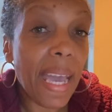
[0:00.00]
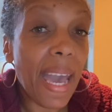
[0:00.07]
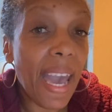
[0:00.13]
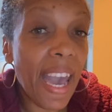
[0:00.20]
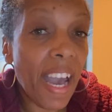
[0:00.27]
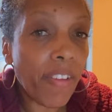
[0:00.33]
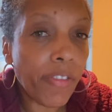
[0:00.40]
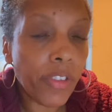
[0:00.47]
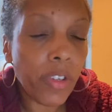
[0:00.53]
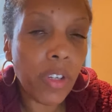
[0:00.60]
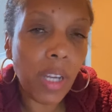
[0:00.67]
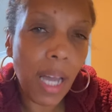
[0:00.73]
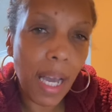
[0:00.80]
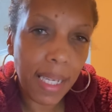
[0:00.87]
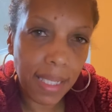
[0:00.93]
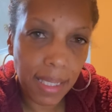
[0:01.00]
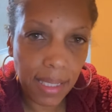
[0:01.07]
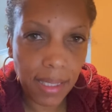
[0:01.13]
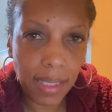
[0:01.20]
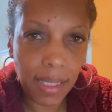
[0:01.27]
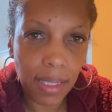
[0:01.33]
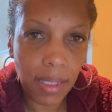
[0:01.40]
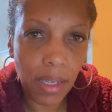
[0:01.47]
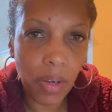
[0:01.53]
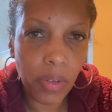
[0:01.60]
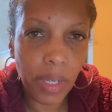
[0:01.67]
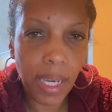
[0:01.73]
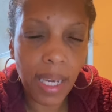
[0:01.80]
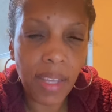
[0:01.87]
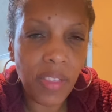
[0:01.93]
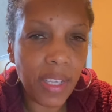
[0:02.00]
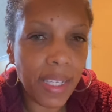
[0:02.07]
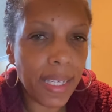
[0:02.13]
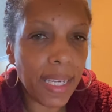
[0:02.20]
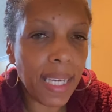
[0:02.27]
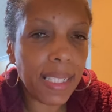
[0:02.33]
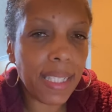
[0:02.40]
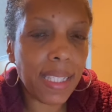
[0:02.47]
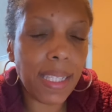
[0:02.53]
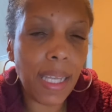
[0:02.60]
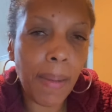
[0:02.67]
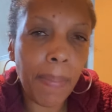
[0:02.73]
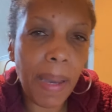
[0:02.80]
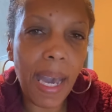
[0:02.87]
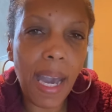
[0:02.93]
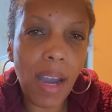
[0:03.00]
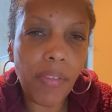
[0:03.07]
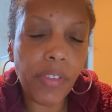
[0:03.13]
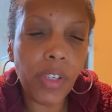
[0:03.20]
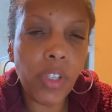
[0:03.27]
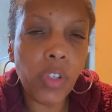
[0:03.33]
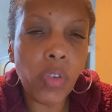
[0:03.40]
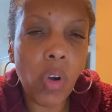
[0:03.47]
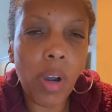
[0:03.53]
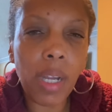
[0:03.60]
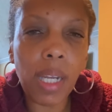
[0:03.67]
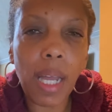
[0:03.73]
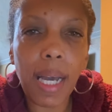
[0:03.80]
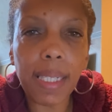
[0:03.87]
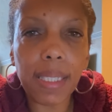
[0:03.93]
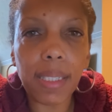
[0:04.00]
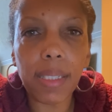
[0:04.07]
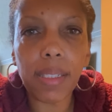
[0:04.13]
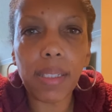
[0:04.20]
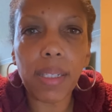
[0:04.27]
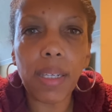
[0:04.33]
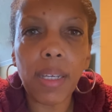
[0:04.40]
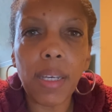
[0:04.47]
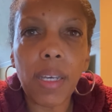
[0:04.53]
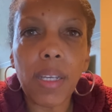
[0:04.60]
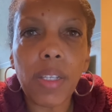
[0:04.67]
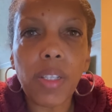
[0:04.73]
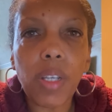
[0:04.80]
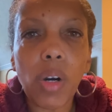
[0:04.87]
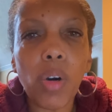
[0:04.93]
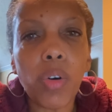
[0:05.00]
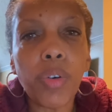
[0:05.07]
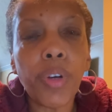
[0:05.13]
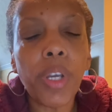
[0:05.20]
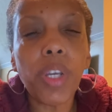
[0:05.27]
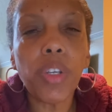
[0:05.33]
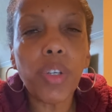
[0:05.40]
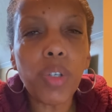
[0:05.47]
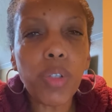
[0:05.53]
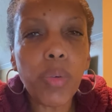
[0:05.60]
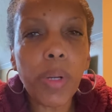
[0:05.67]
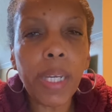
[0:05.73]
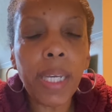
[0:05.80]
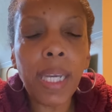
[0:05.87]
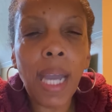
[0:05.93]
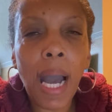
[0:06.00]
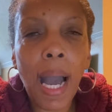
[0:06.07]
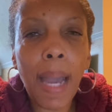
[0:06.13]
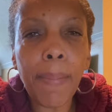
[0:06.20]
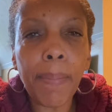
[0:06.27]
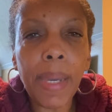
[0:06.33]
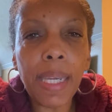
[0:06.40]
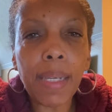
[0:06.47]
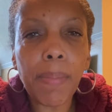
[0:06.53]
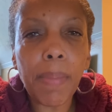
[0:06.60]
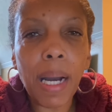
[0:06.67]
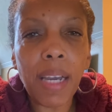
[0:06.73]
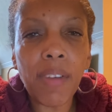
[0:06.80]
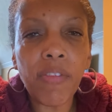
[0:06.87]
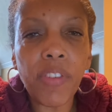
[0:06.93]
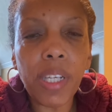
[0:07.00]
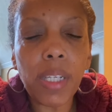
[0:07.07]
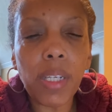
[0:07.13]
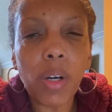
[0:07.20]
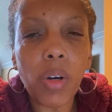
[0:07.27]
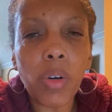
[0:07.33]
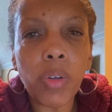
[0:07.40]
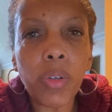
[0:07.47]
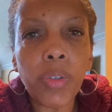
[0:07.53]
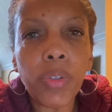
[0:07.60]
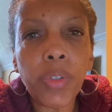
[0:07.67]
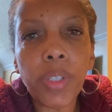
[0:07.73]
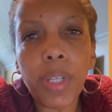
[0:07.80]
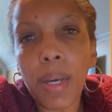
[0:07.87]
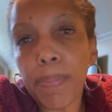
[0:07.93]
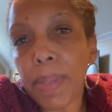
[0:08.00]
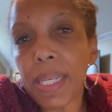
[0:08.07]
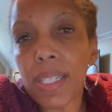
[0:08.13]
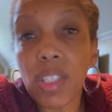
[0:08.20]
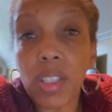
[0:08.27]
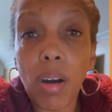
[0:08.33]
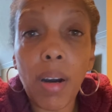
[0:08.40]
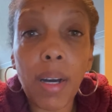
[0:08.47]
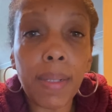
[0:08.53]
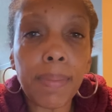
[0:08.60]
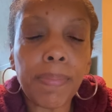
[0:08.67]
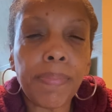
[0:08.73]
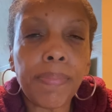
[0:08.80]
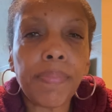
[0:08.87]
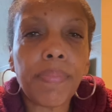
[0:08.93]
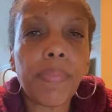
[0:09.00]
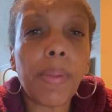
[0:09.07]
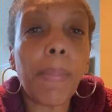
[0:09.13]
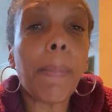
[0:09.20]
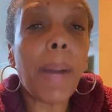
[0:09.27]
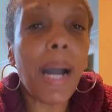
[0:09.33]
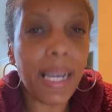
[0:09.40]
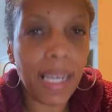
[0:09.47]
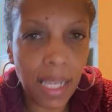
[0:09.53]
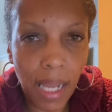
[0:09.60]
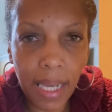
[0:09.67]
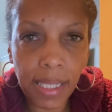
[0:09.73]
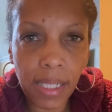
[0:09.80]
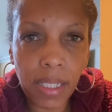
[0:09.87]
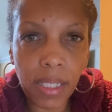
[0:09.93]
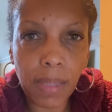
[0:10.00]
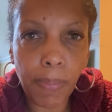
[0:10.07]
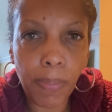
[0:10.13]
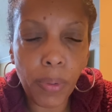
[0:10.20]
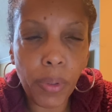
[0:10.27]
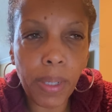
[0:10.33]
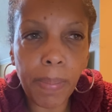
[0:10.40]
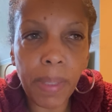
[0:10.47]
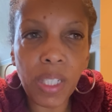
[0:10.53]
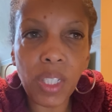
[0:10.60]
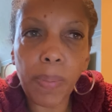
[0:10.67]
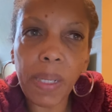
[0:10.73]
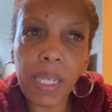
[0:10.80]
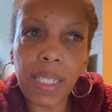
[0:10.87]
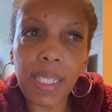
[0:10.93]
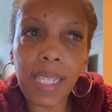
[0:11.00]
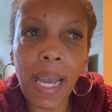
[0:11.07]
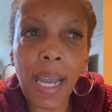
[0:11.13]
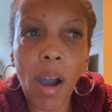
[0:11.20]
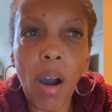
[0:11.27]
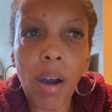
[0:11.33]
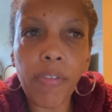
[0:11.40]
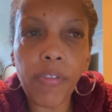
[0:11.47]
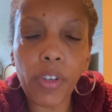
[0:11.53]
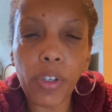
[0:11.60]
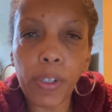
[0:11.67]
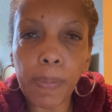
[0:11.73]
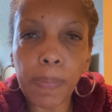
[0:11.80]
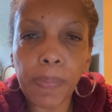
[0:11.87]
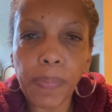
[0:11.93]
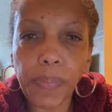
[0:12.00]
after licensing, okay? The next step after you are licensed. So usually I make my videos based on my clients pretty much because I offer